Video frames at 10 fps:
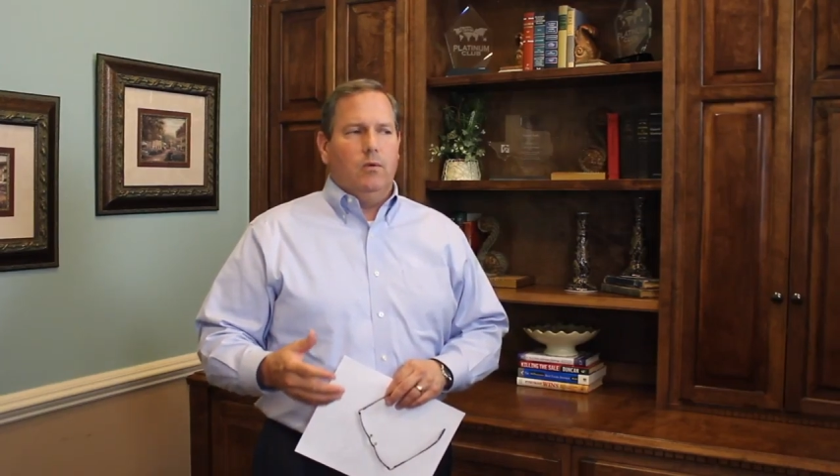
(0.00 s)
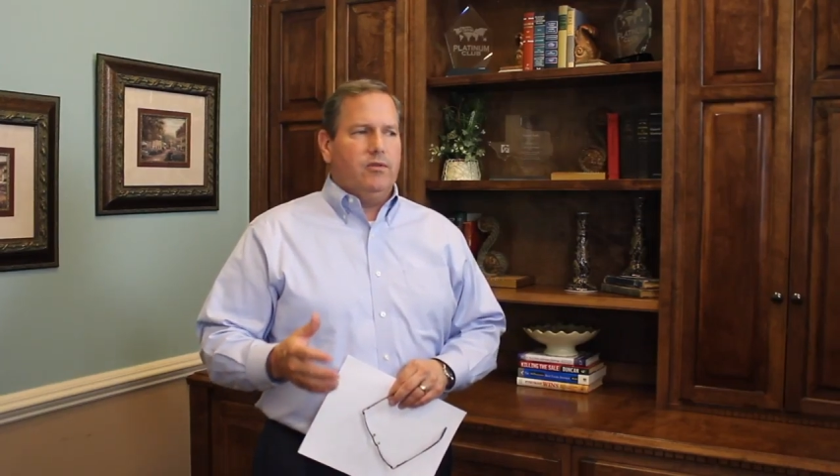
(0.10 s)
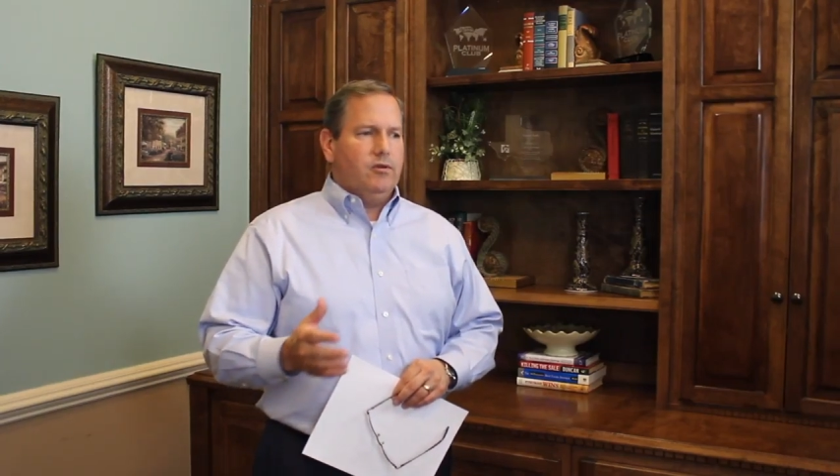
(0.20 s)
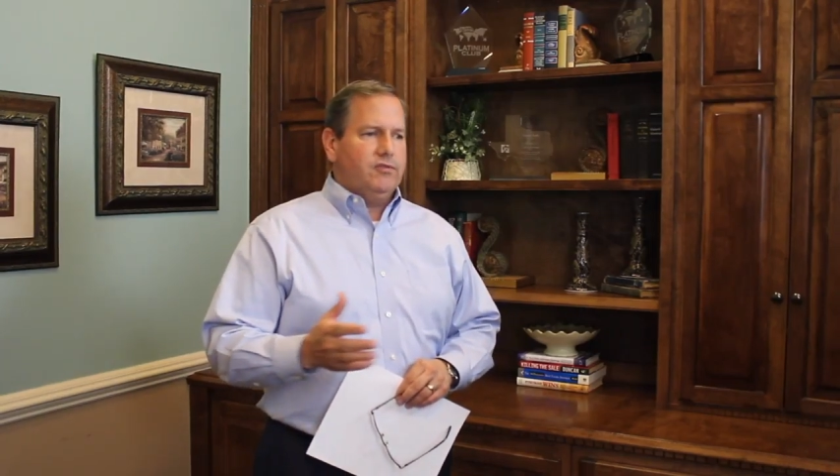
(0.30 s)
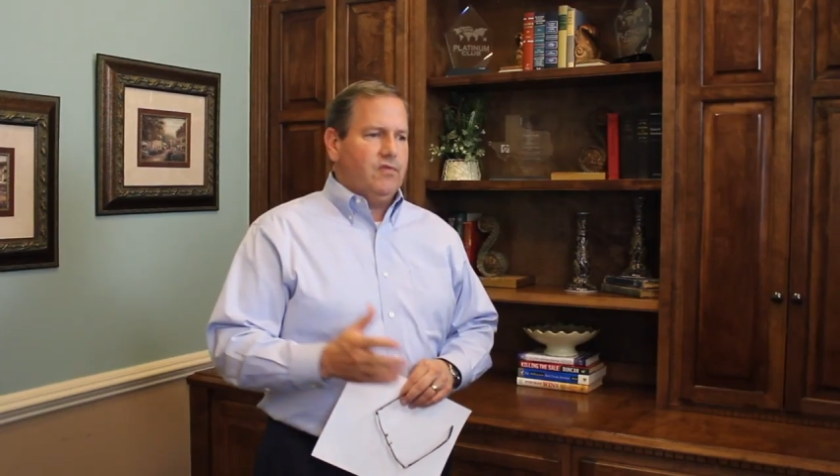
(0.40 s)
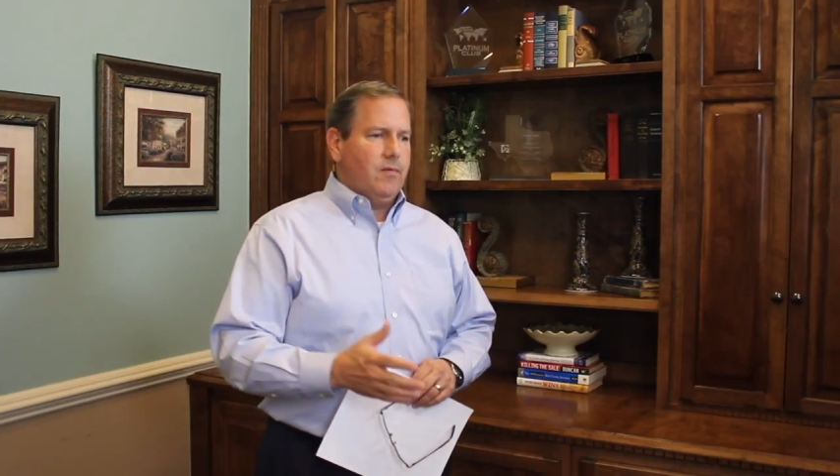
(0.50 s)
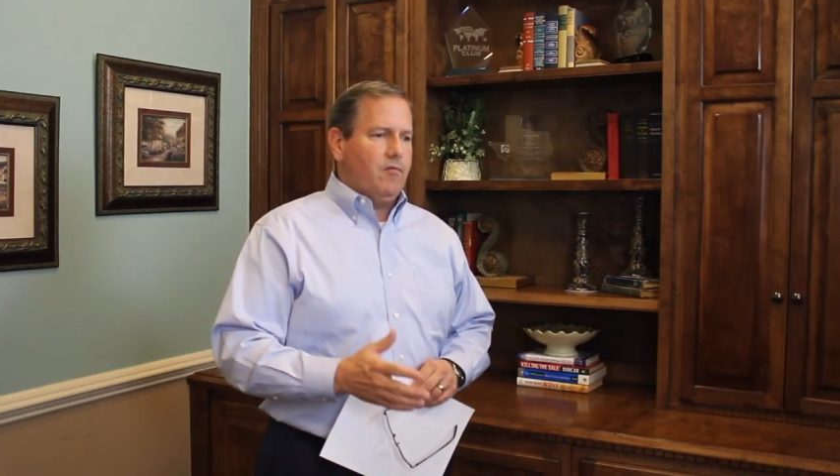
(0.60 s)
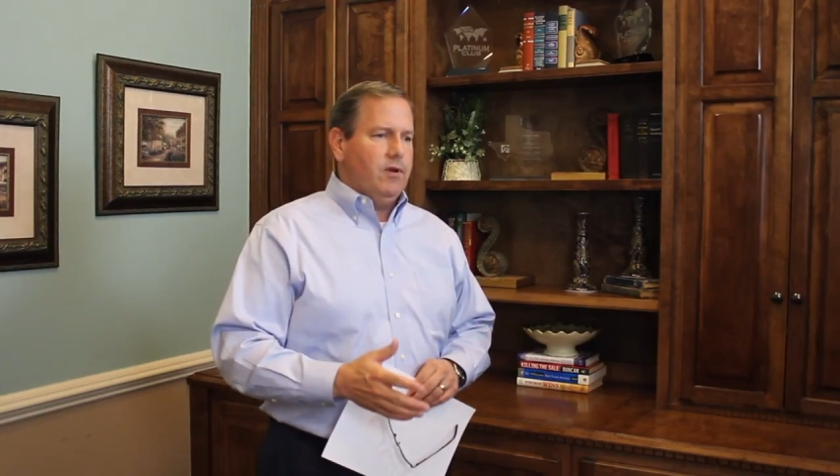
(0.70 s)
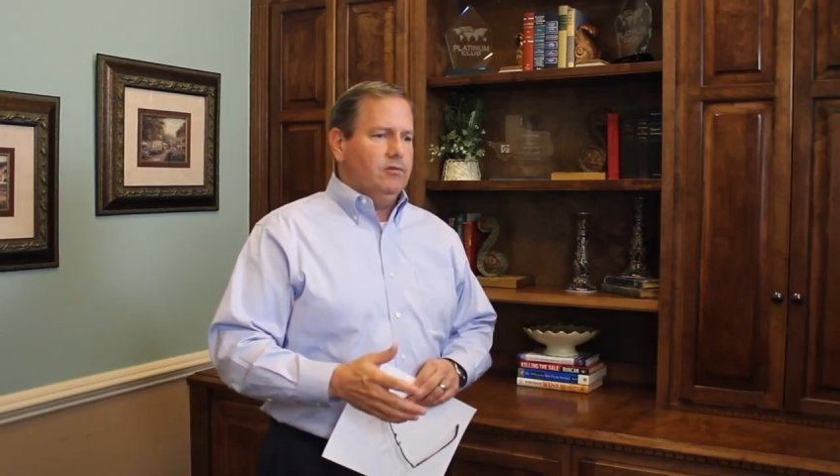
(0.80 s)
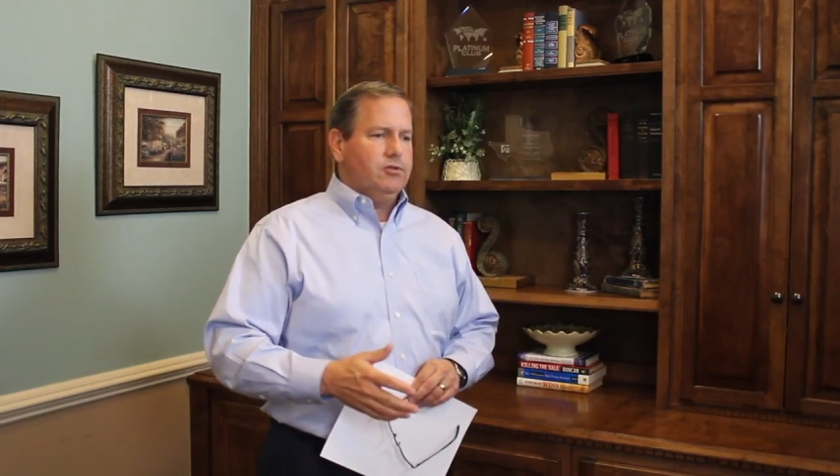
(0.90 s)
whether it's from a
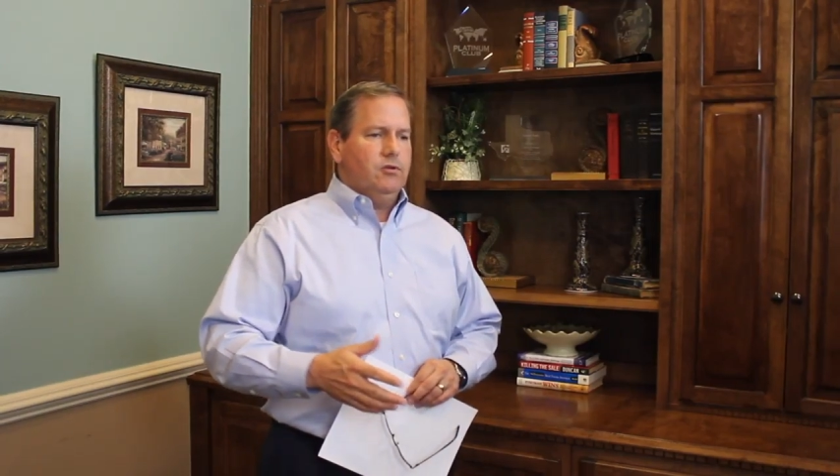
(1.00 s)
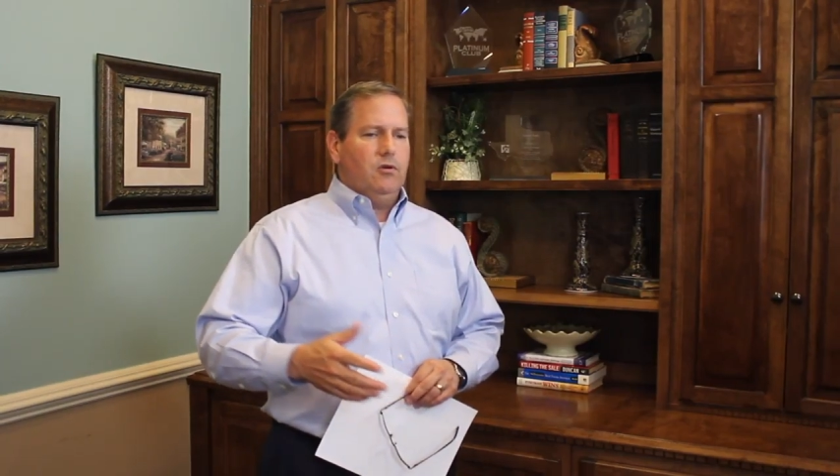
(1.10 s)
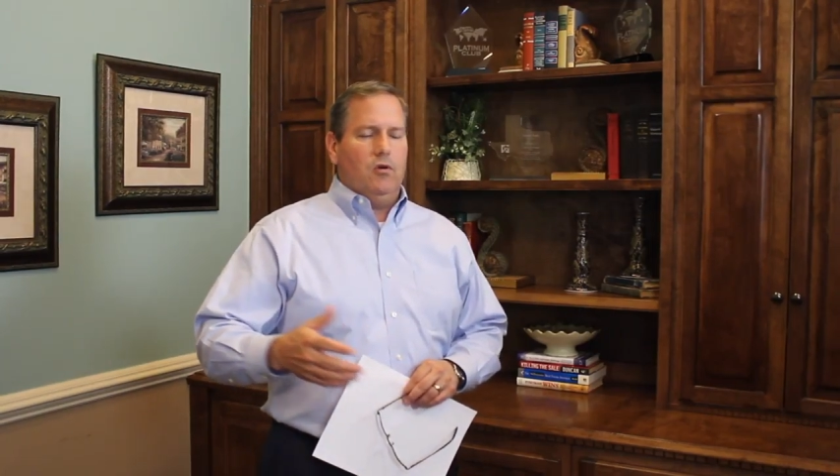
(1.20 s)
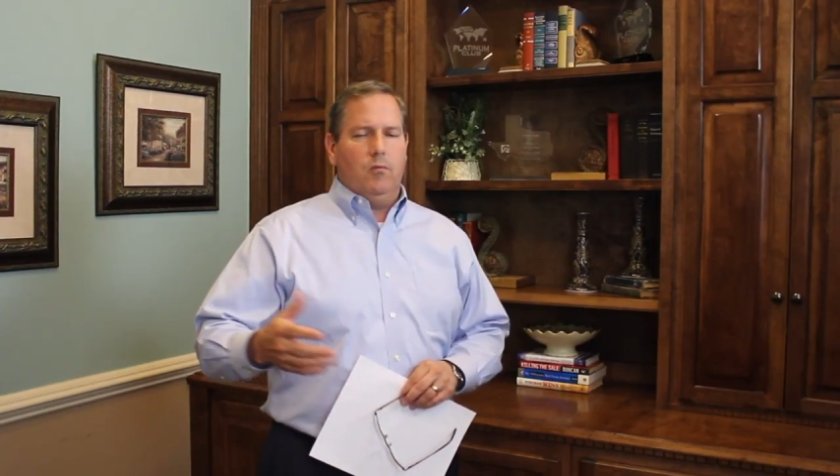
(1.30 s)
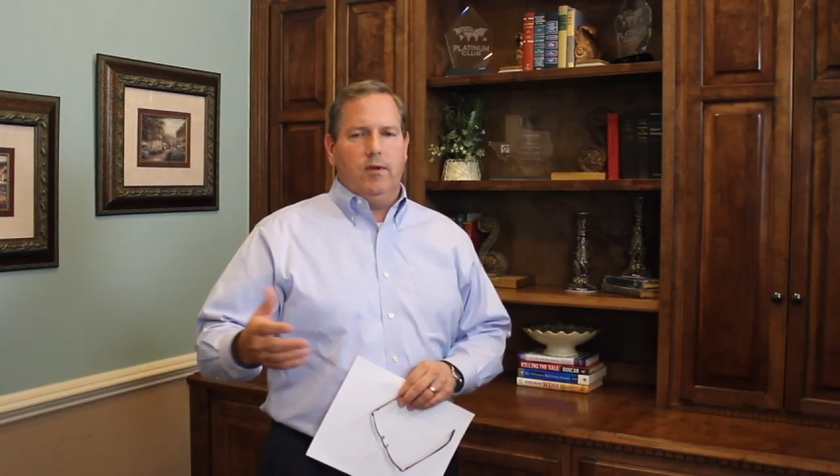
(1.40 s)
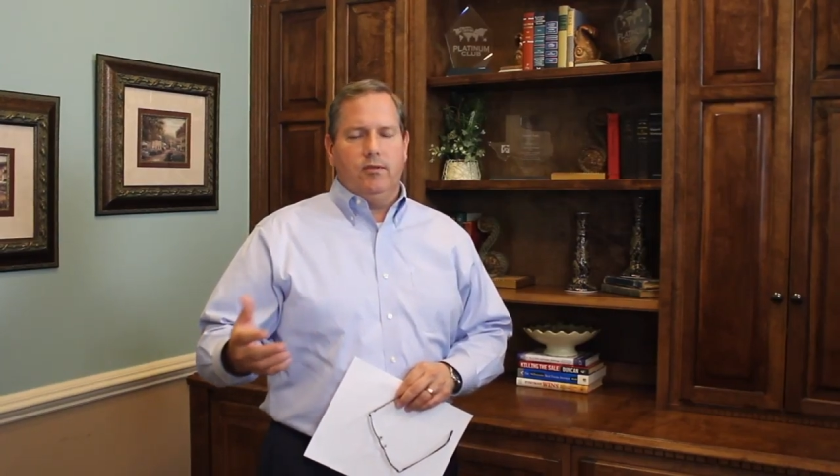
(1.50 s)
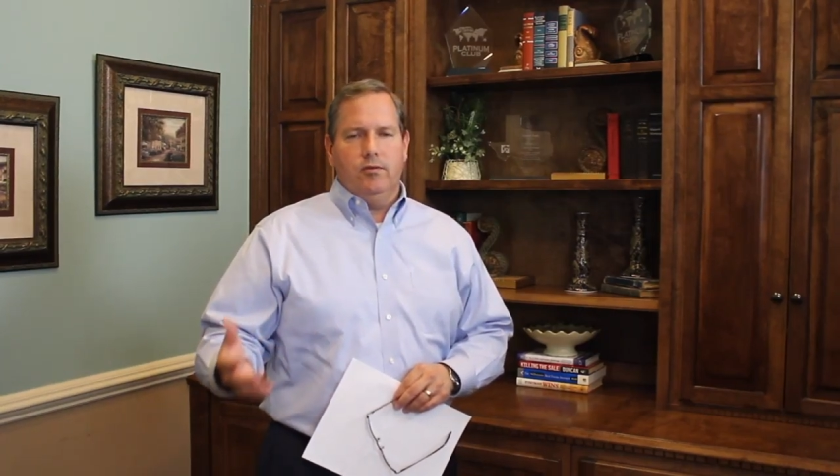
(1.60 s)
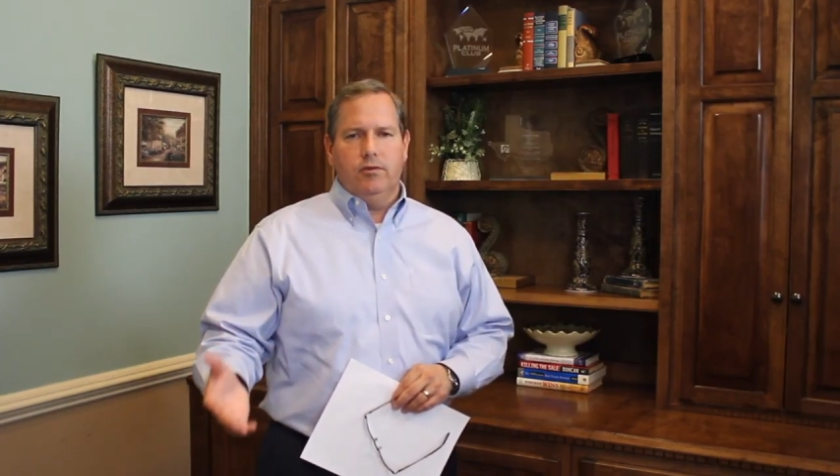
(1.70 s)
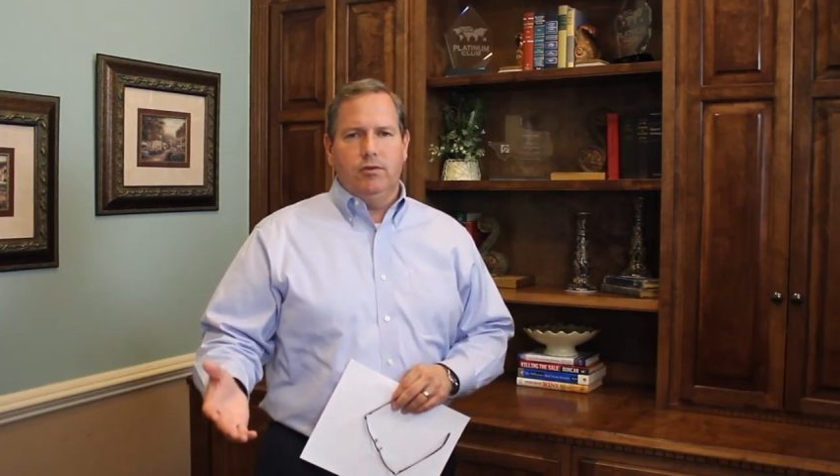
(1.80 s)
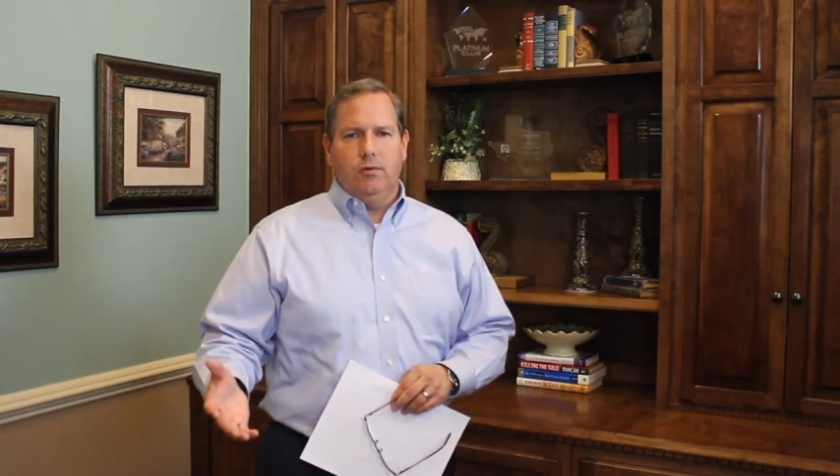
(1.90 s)
realtor or whether
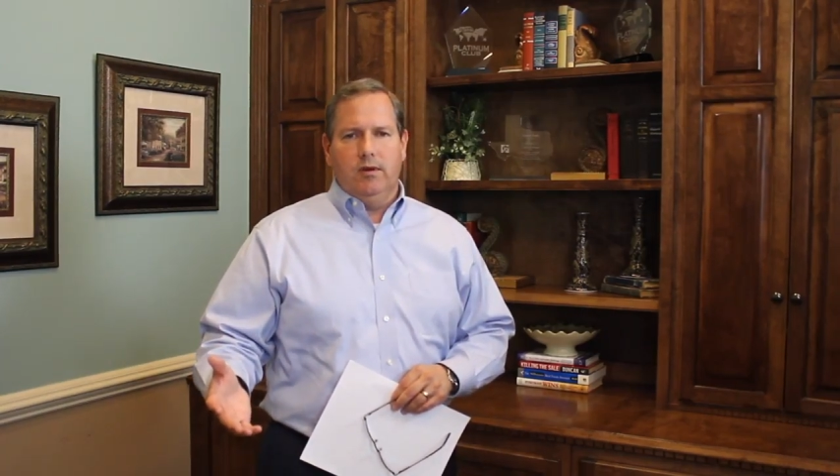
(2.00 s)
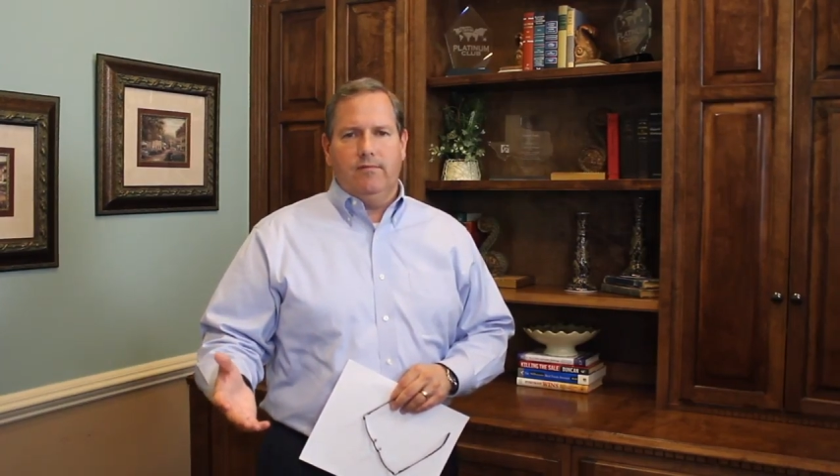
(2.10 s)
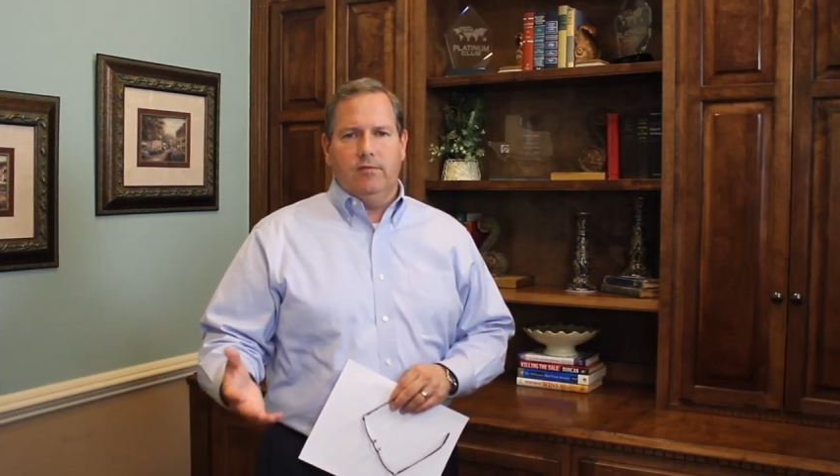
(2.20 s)
you're doing it